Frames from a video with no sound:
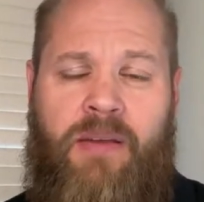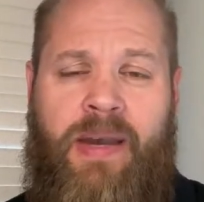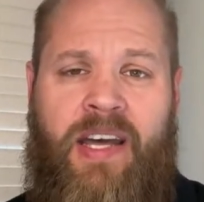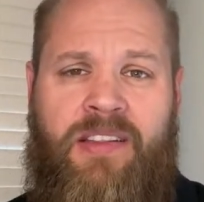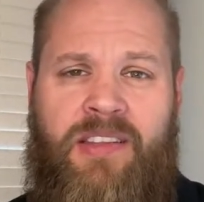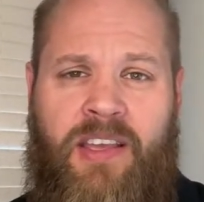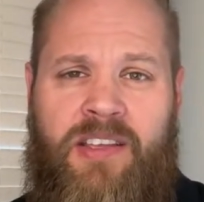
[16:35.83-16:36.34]

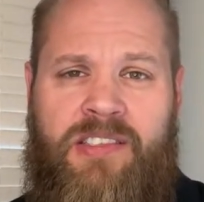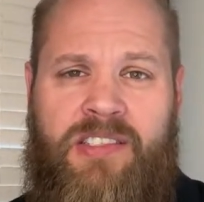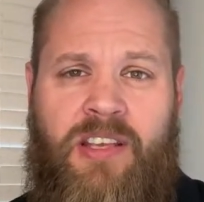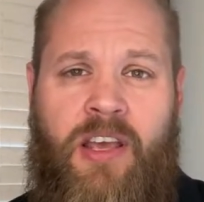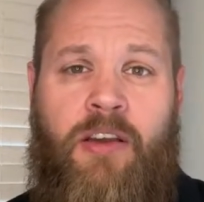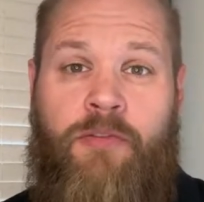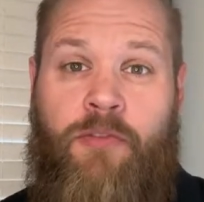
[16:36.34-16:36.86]
about this
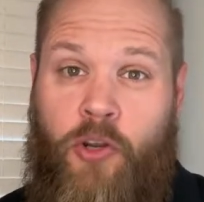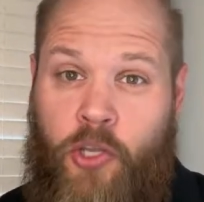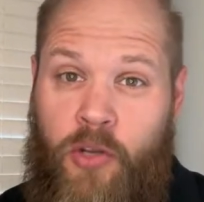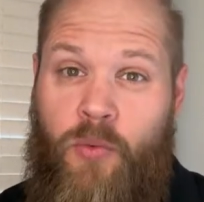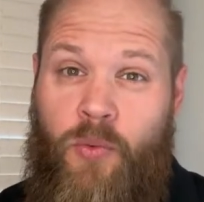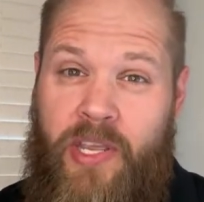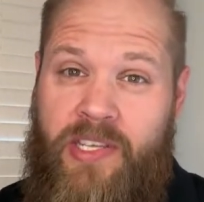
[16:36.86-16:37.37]
for
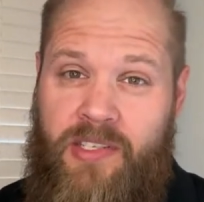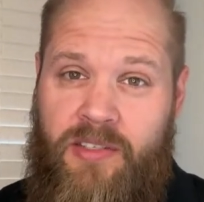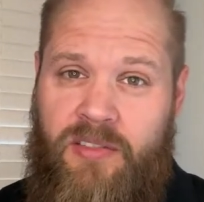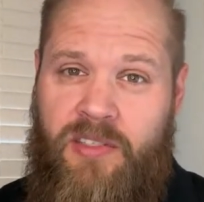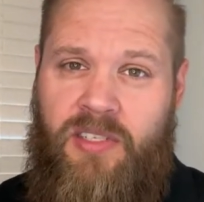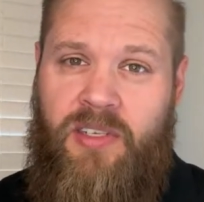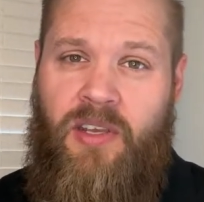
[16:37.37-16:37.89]
good
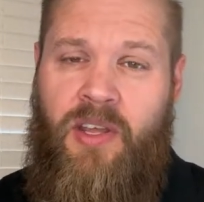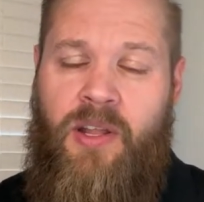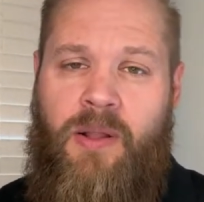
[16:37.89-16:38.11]
reasons,